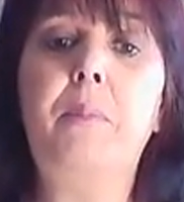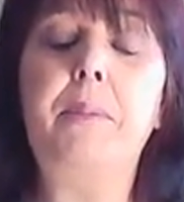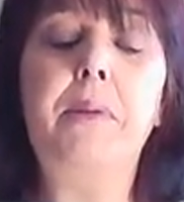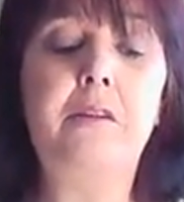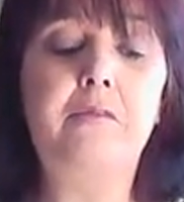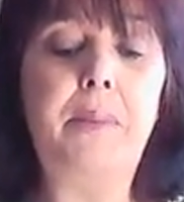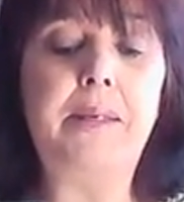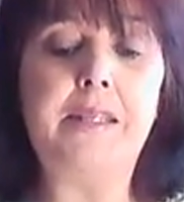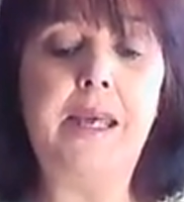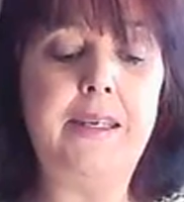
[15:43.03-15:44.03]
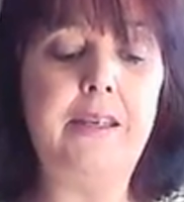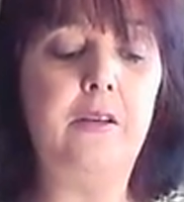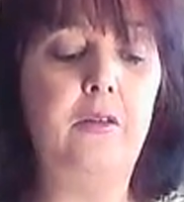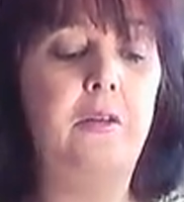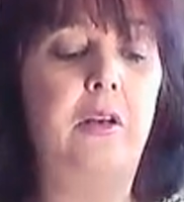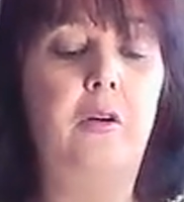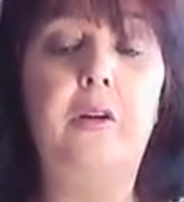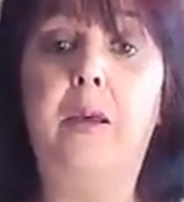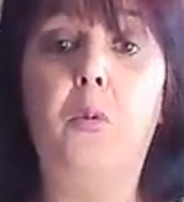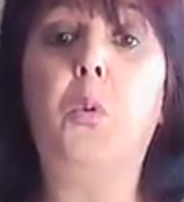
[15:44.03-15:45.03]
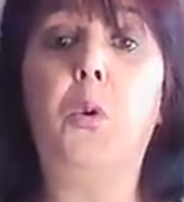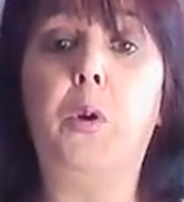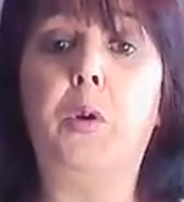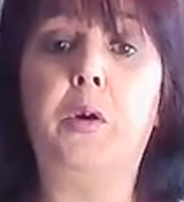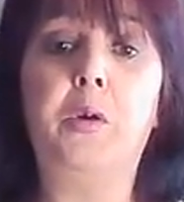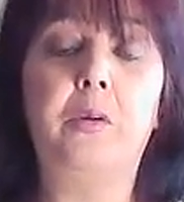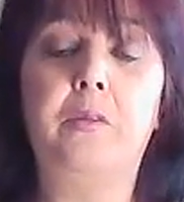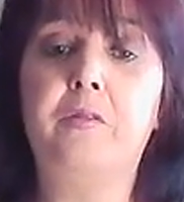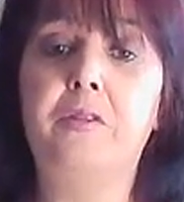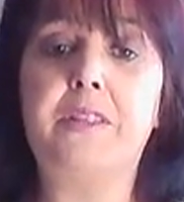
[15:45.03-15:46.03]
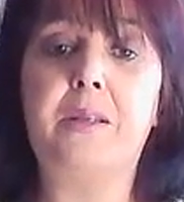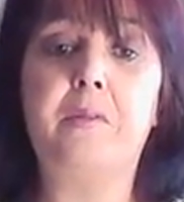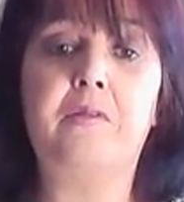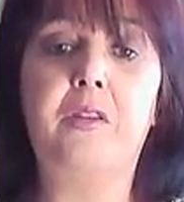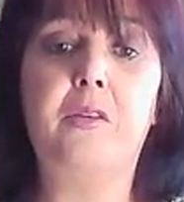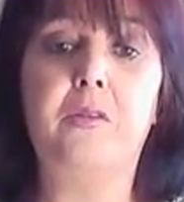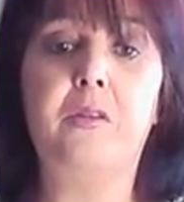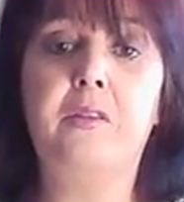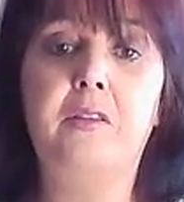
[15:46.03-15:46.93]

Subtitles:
Maybe you've been taking on a lot at work for some of you.